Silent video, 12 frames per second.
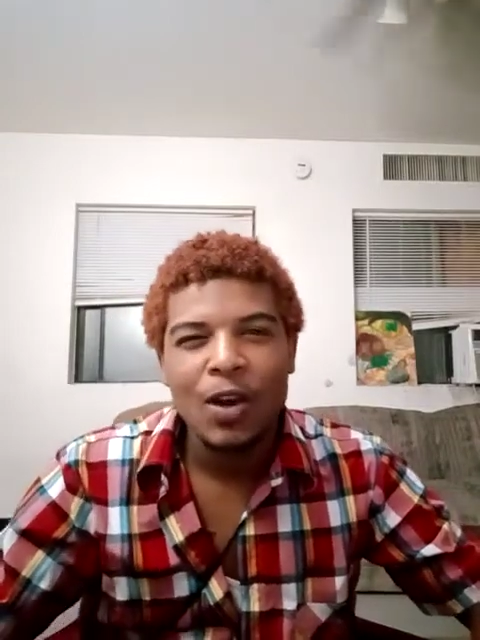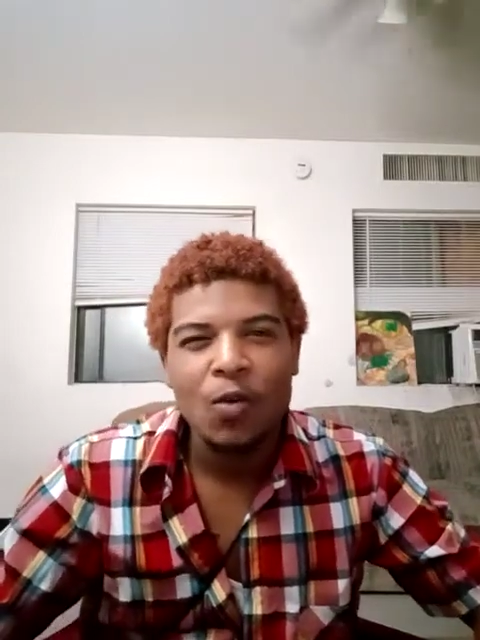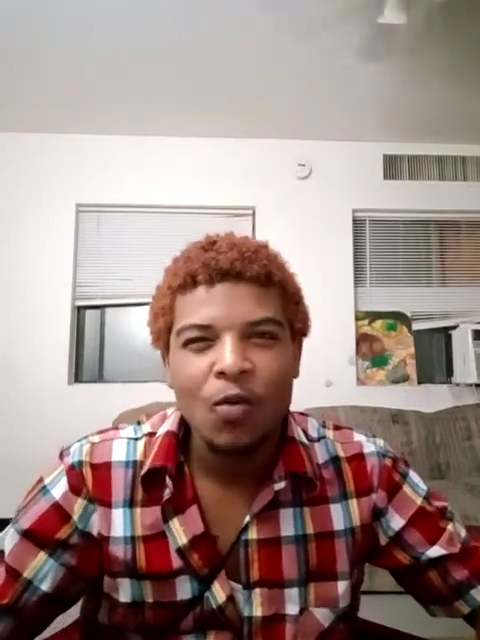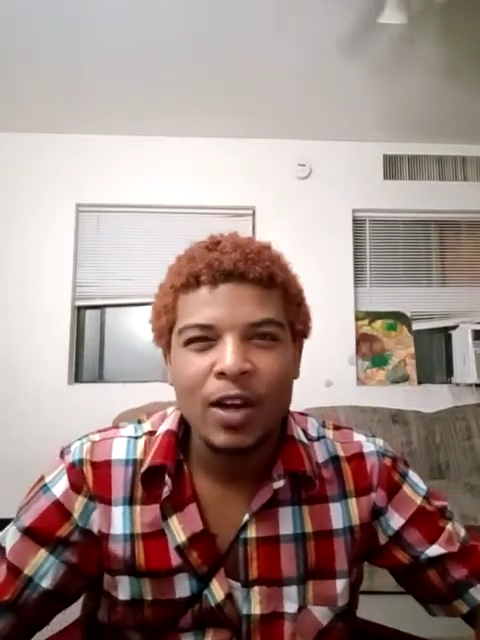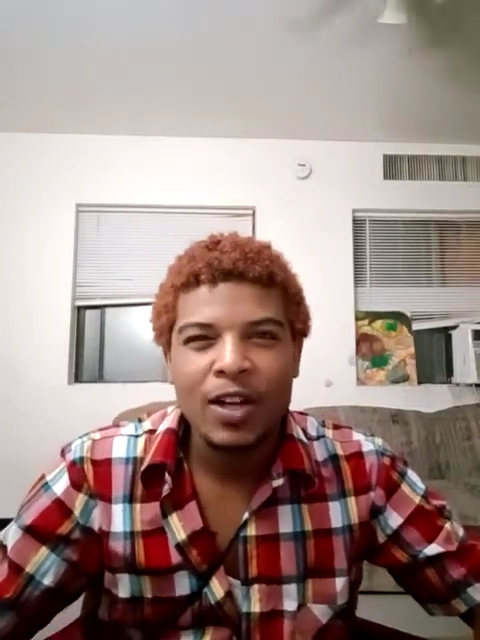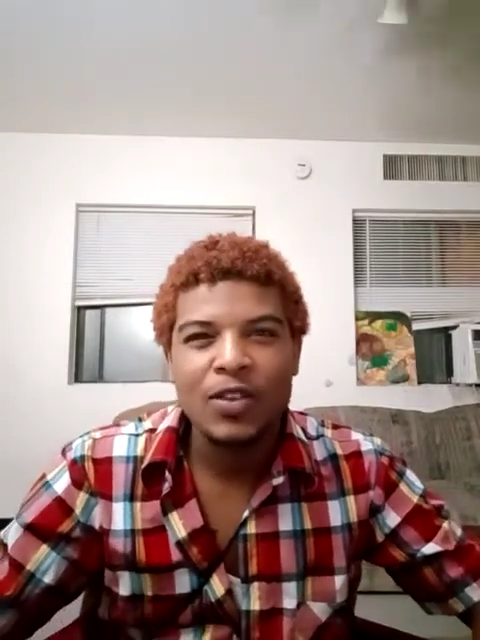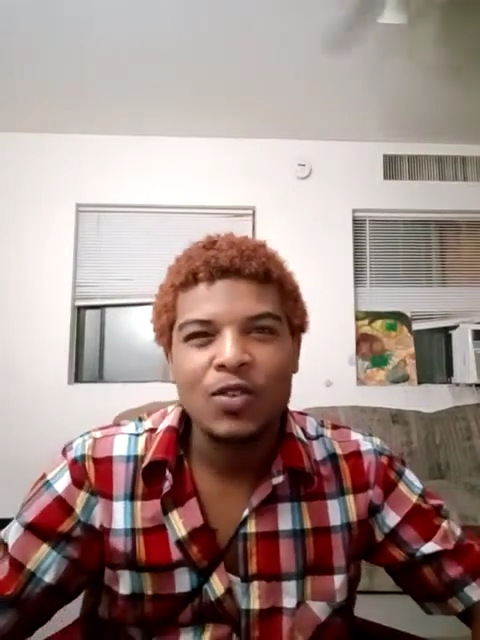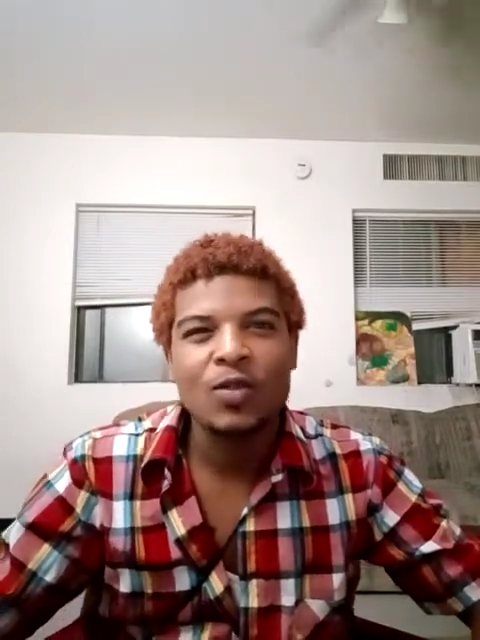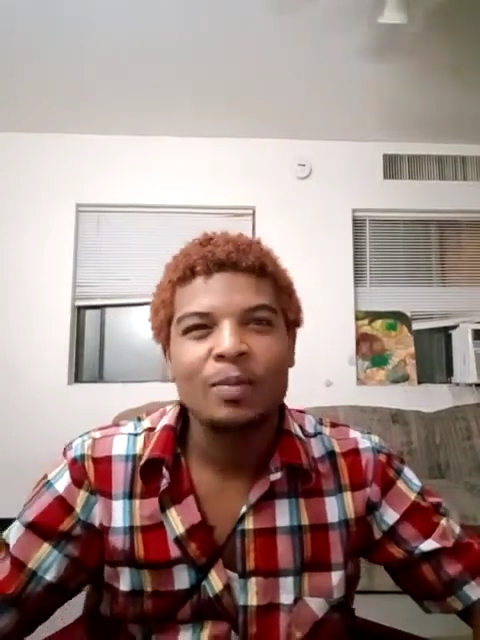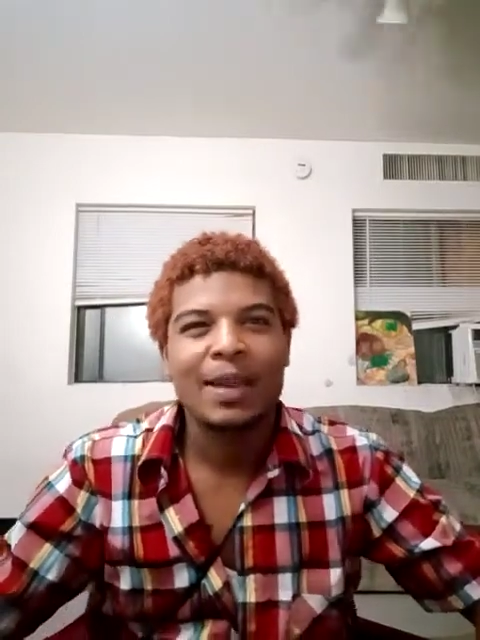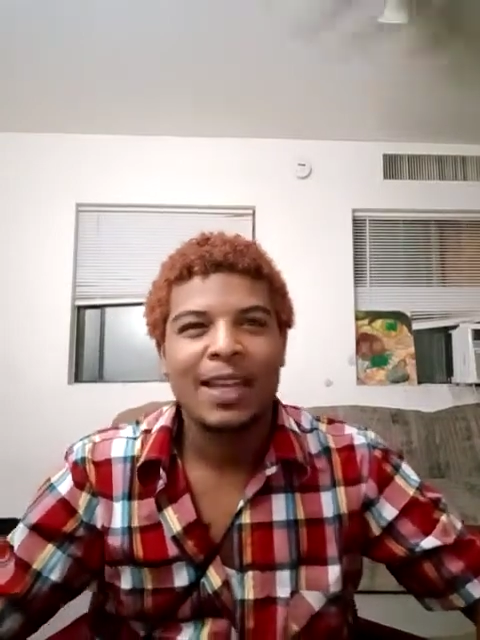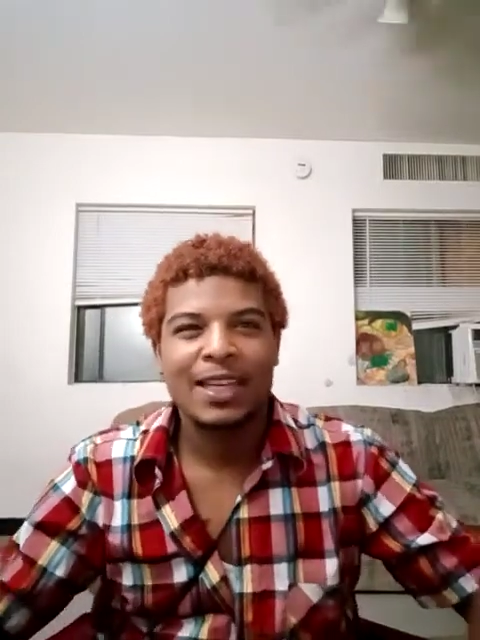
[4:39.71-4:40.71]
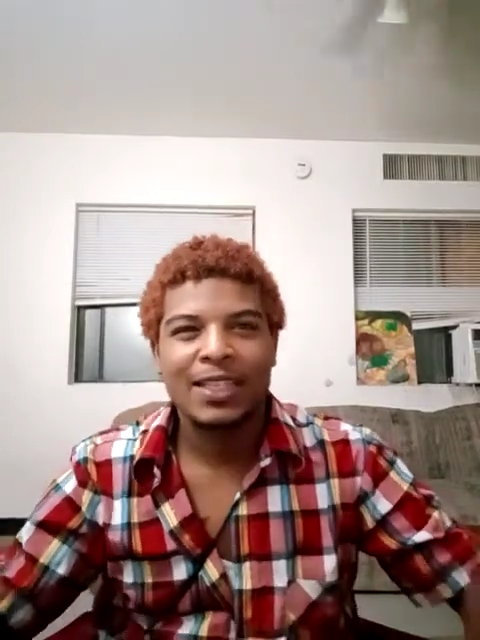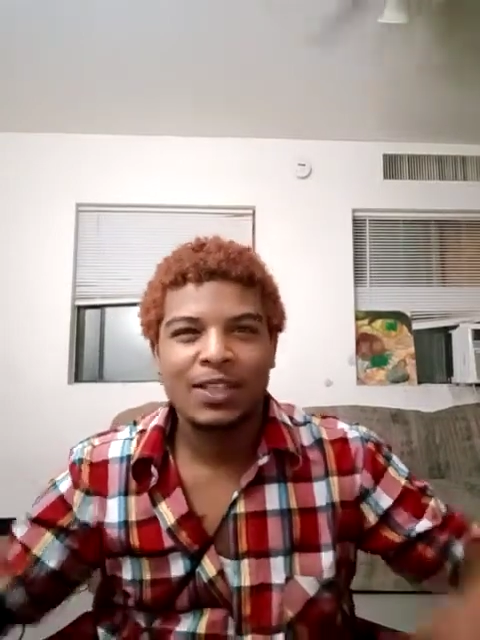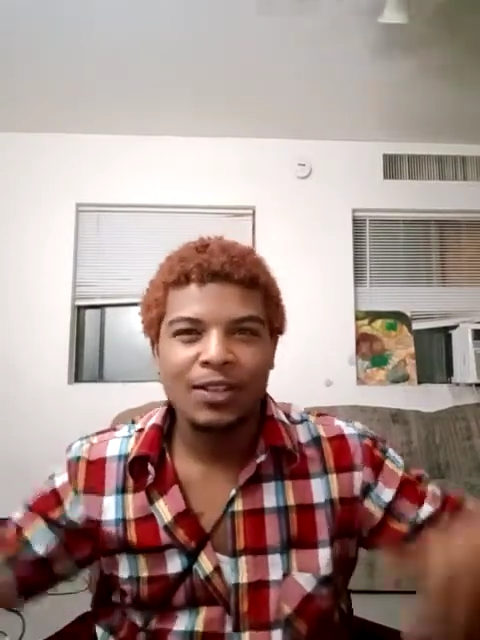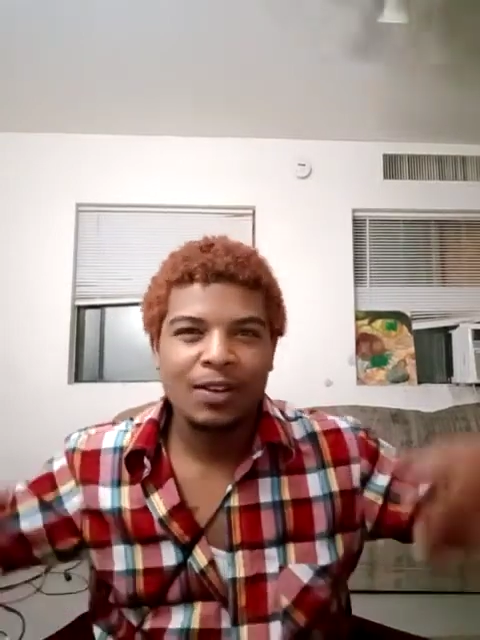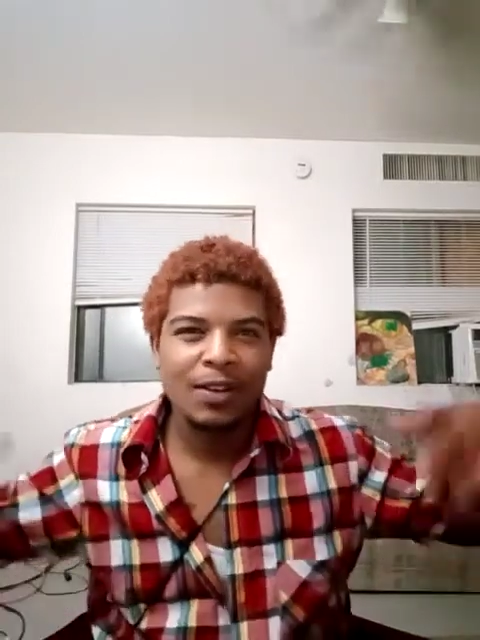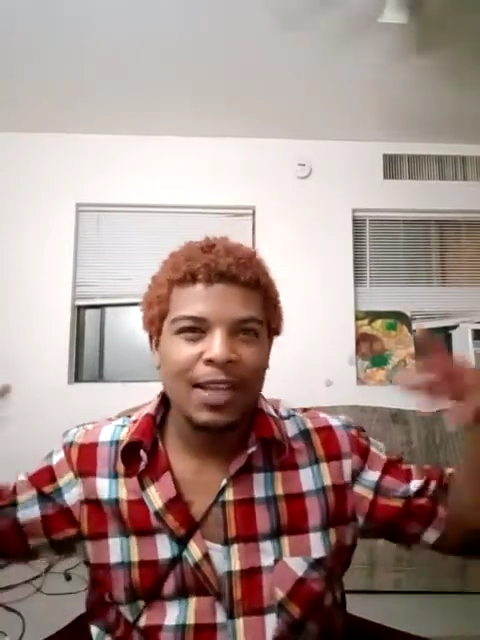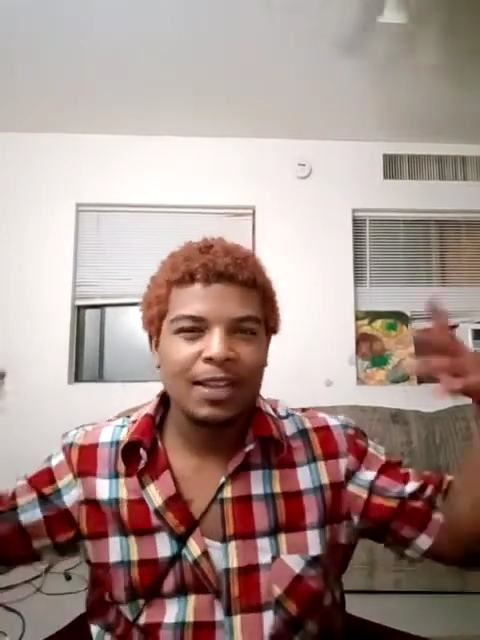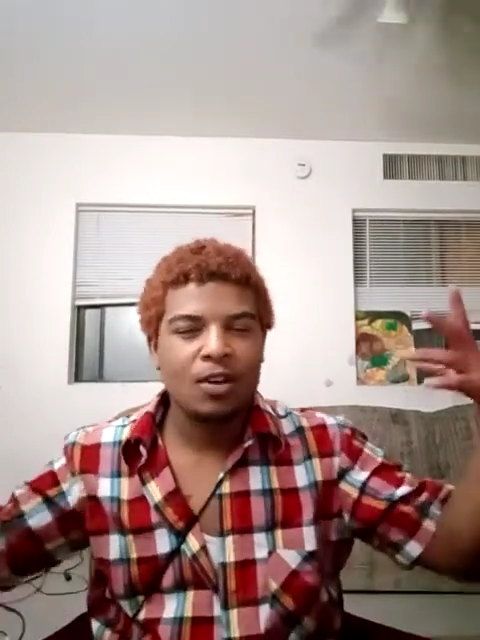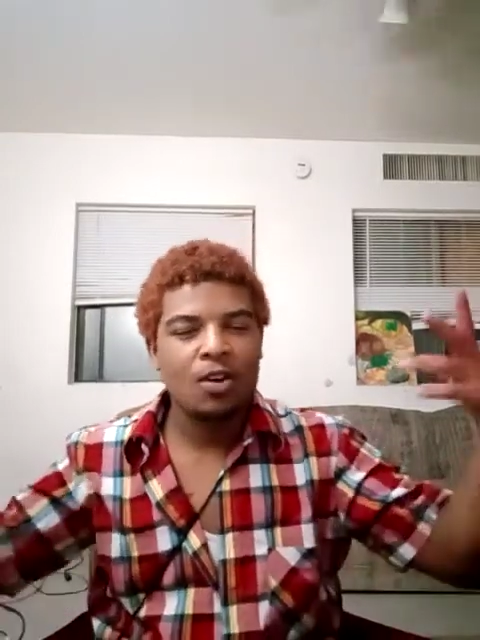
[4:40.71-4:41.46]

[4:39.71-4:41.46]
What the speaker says: 1 or 2 minutes. Let the